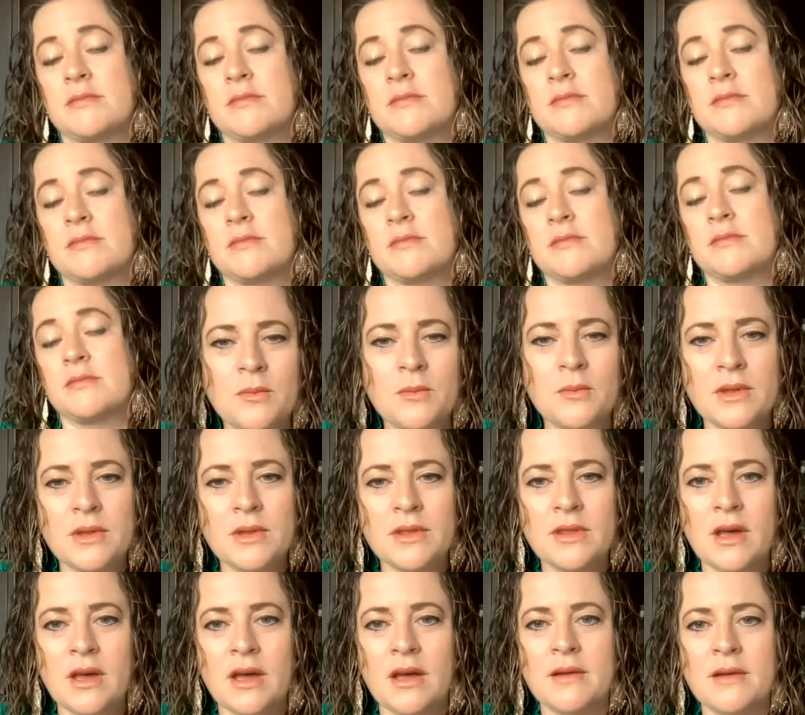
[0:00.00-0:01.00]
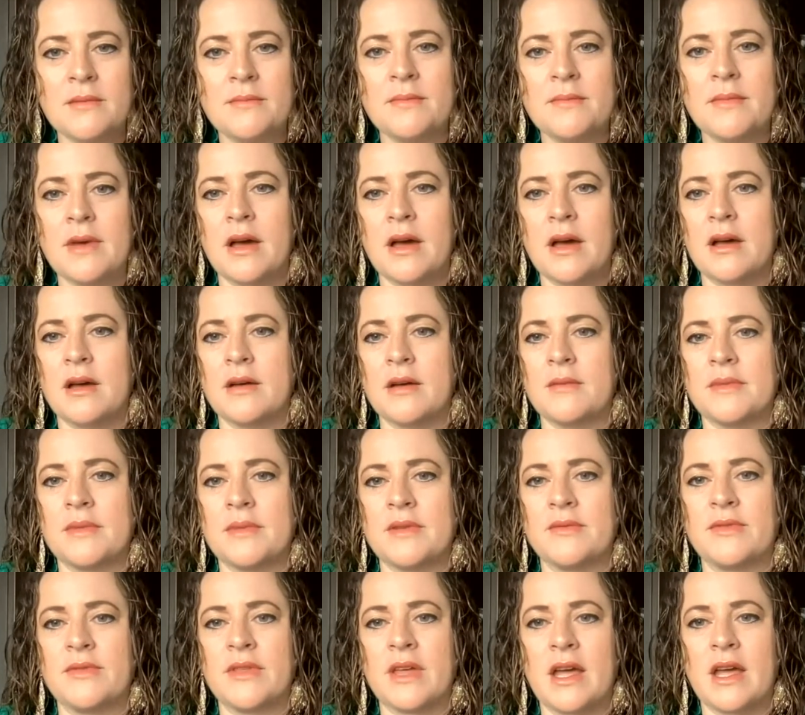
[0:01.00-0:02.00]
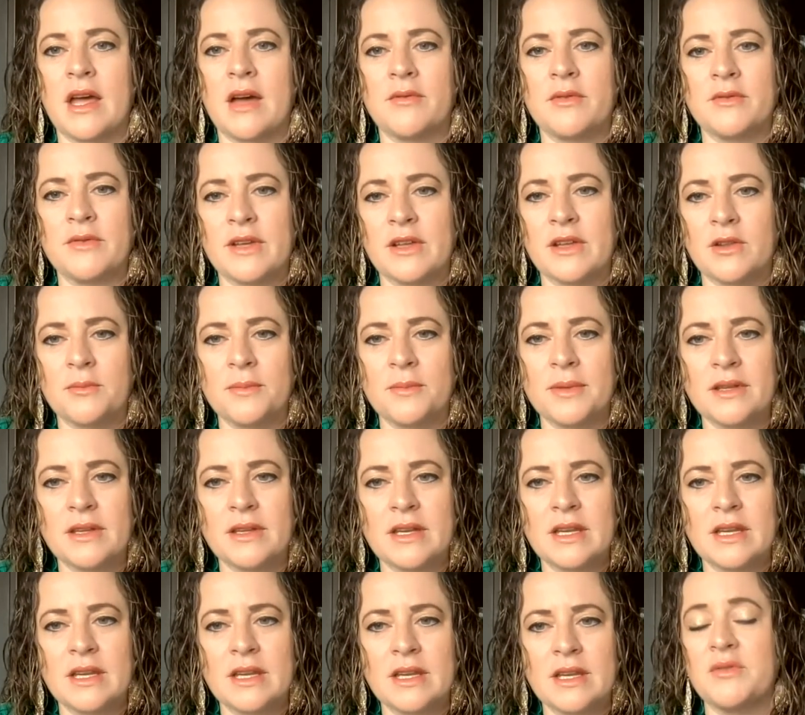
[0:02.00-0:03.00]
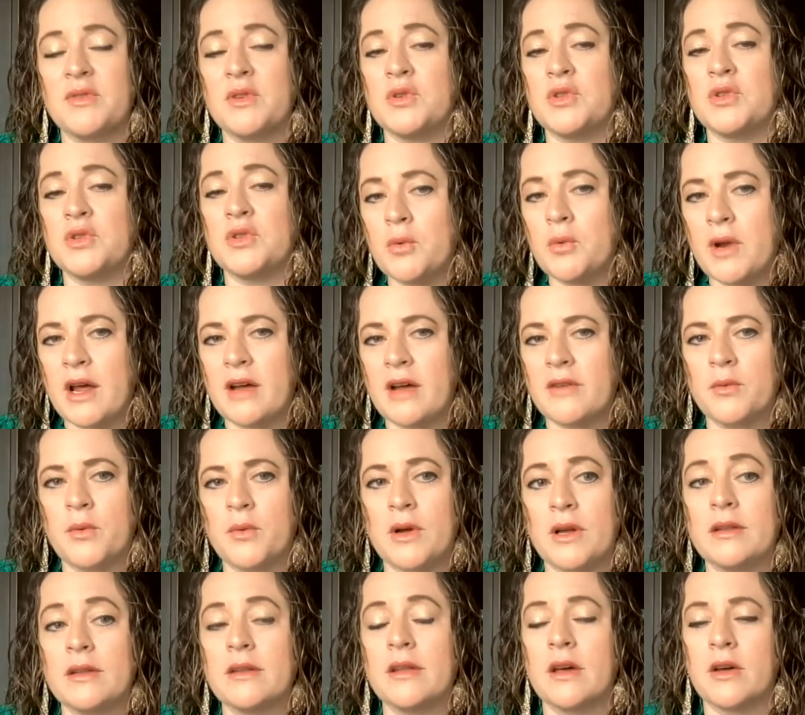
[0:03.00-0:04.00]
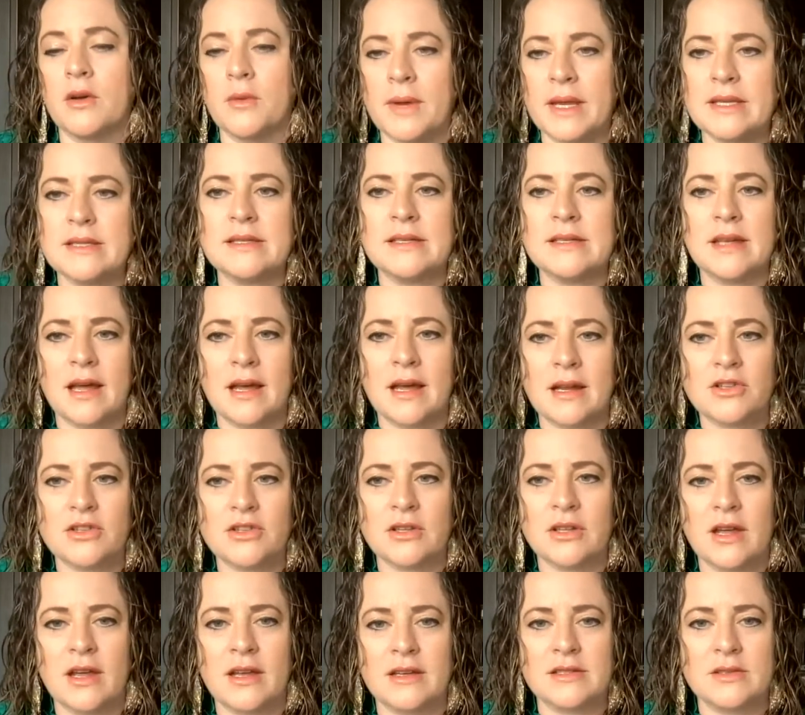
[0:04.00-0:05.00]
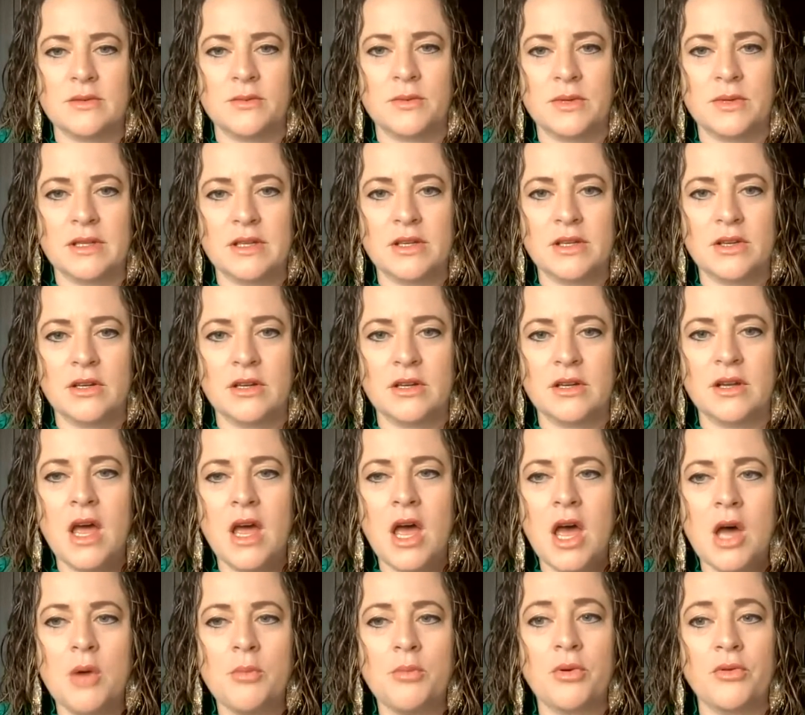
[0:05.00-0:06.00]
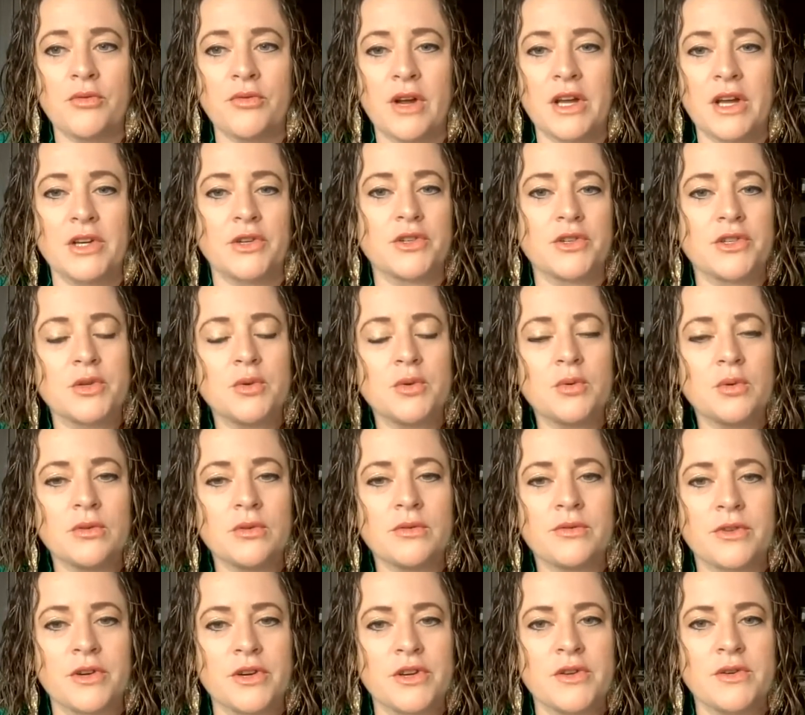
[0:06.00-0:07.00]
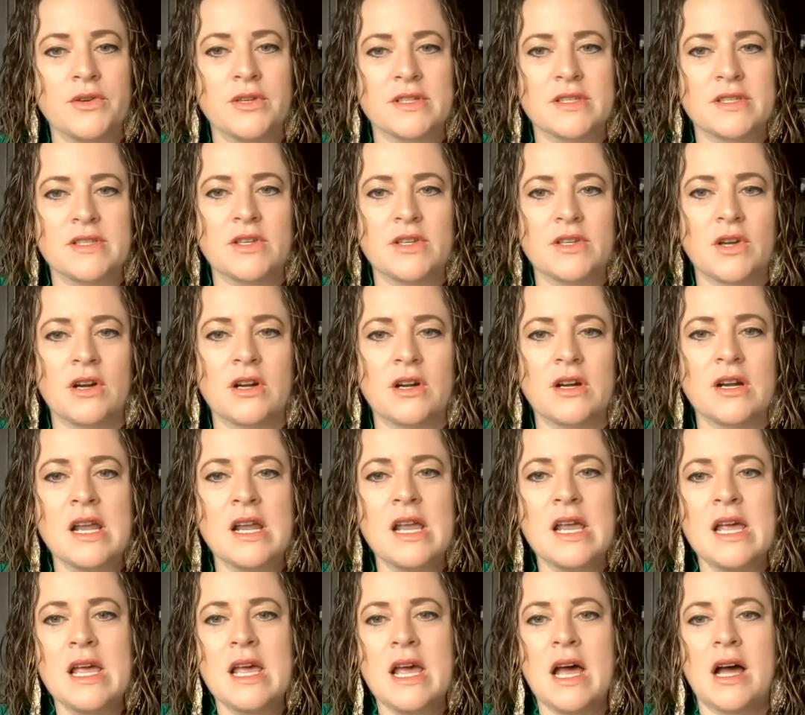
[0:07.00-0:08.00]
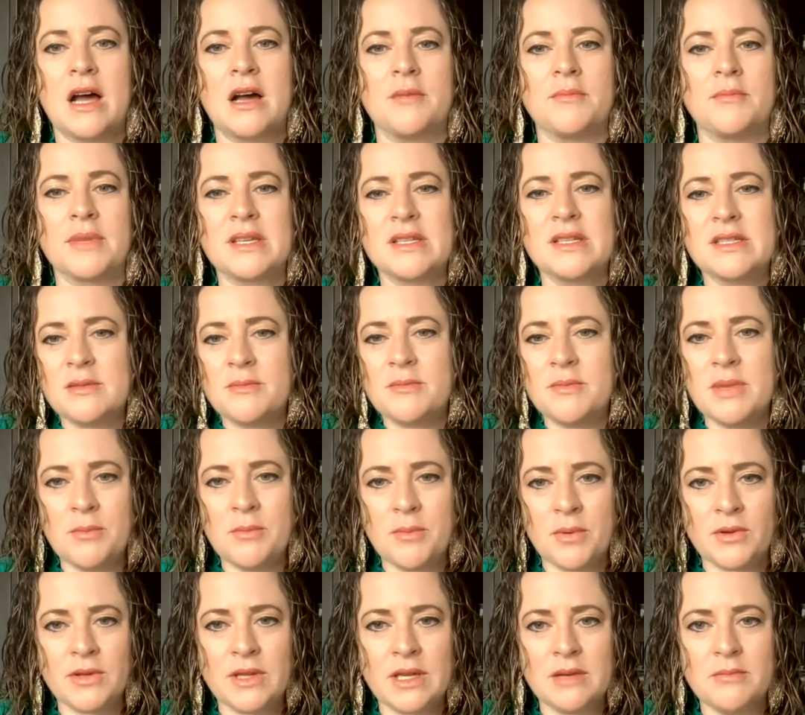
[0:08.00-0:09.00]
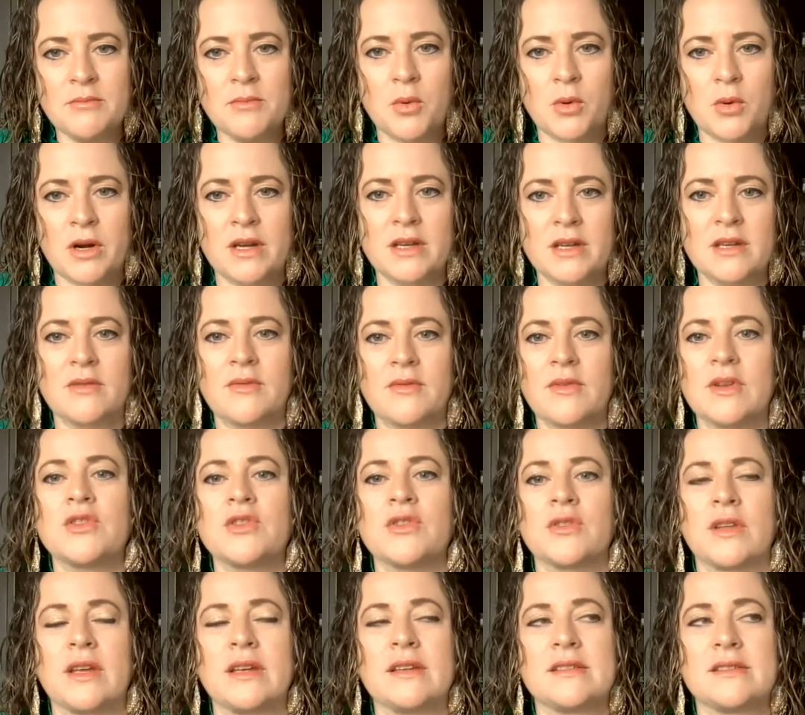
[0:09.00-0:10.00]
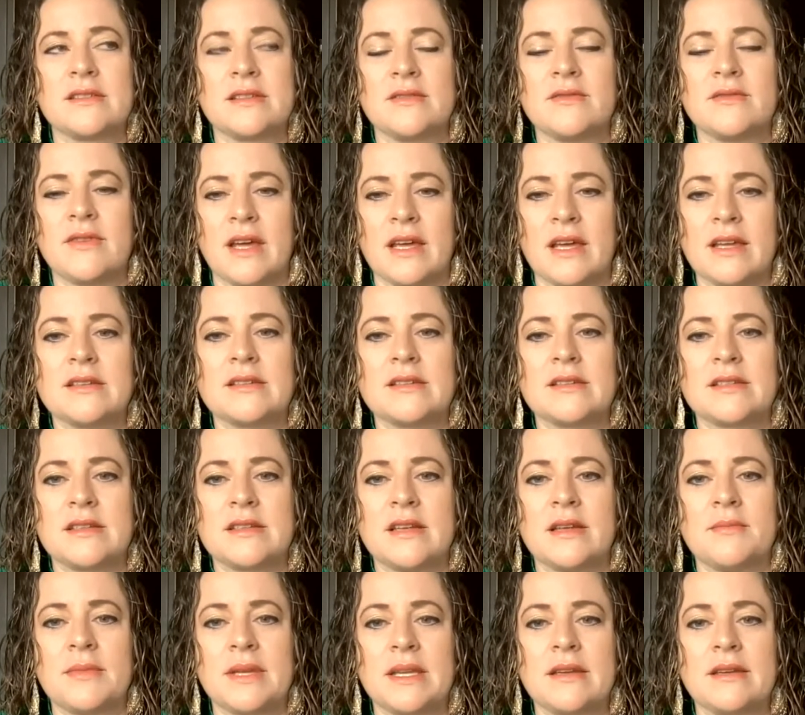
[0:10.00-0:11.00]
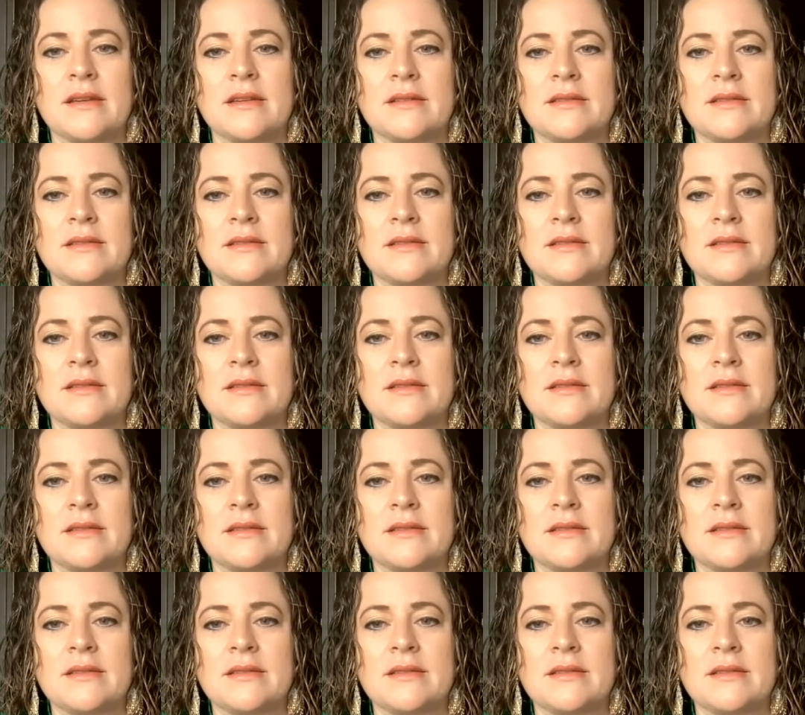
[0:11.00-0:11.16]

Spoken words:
make an appointment with them if they have availability. If you don't have one, the OAC actually has a really good provider tool for you to start because some people need more individualized advice. I mean,